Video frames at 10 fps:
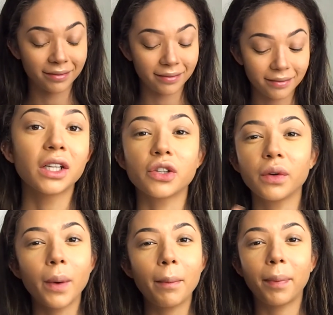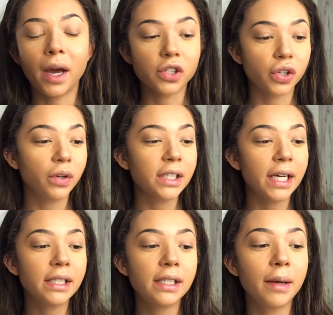I don't really wear blusher on a
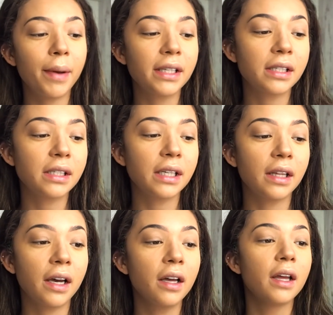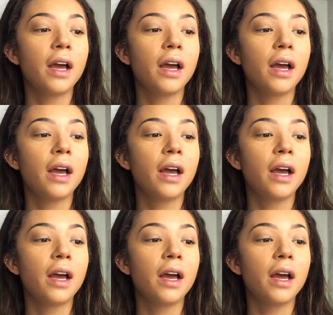day-to-day basis either.